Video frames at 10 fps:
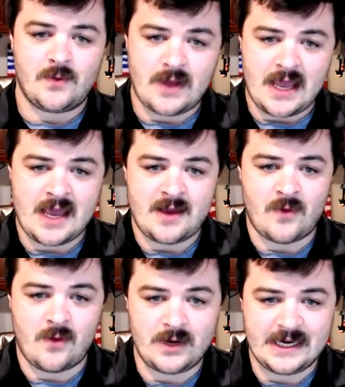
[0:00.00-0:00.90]
hey,
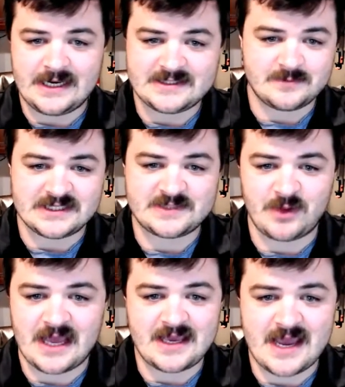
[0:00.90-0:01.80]
well, we need some
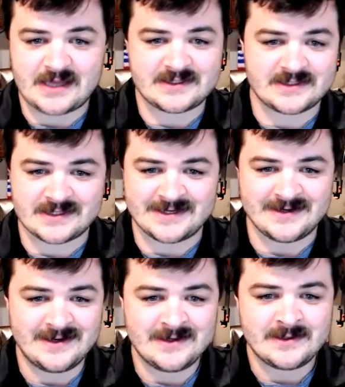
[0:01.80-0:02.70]
display cases. And
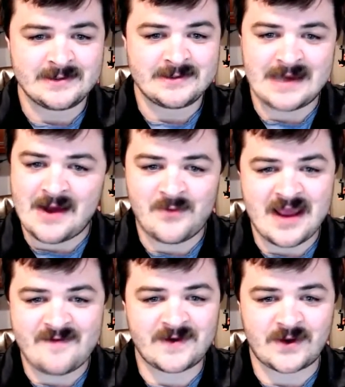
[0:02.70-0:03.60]
now we
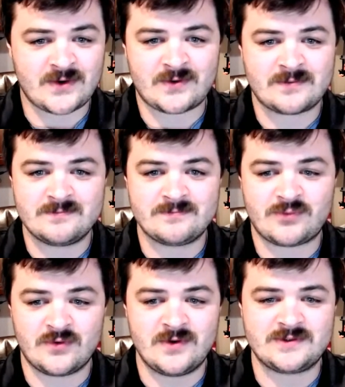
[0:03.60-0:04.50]
have to
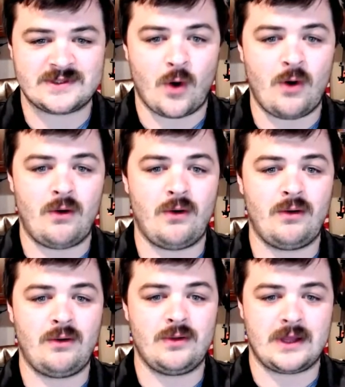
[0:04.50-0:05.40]
peruse the
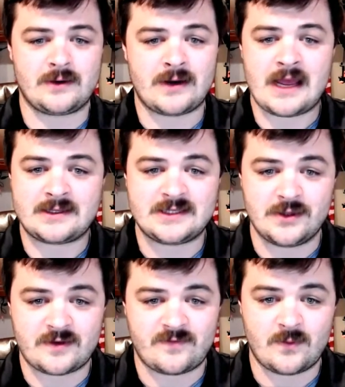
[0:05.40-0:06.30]
whole internet to
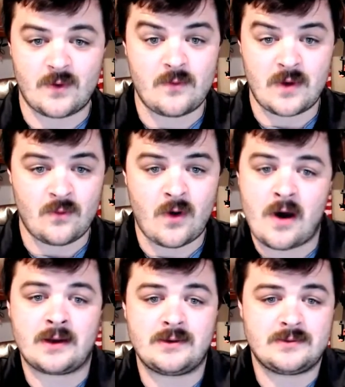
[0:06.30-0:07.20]
look for what we
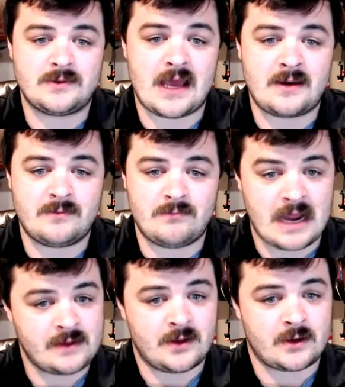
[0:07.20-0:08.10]
want that
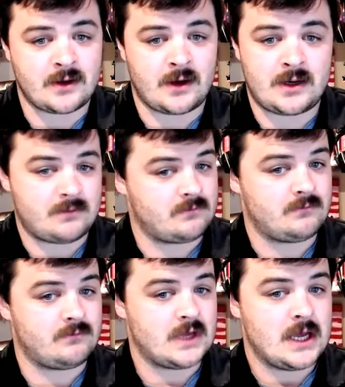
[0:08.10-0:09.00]
might look good. It
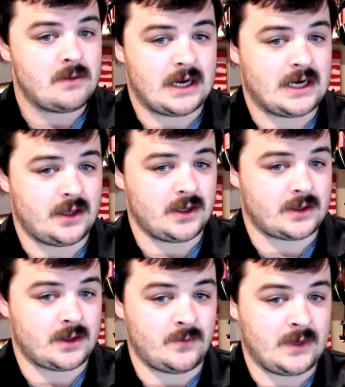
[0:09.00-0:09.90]
might not
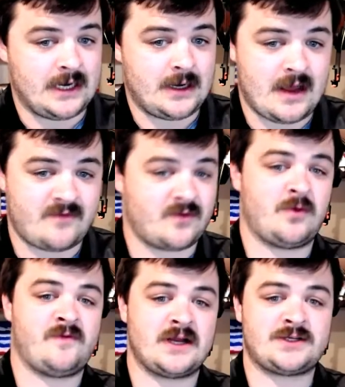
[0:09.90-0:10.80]
look good. We didn't have a
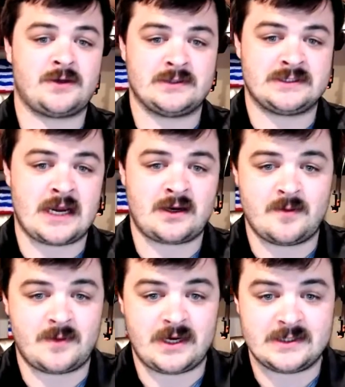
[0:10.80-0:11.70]
professional design
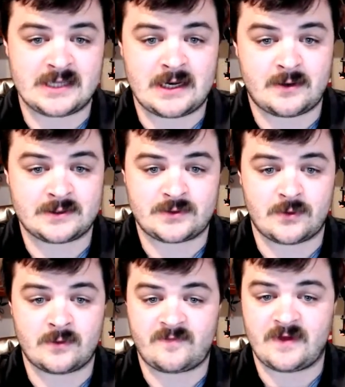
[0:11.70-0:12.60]
company design our
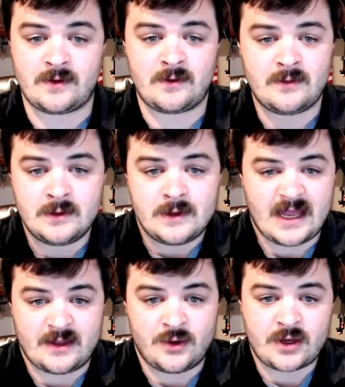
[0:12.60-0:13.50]
store feel
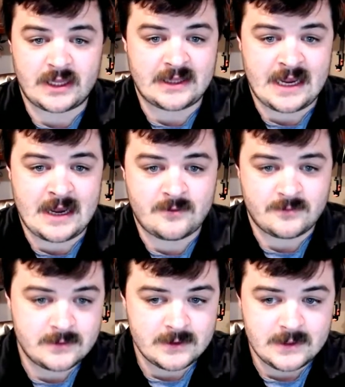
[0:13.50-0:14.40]
and look and
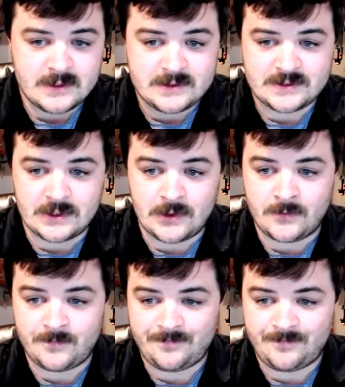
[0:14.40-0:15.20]
layout. So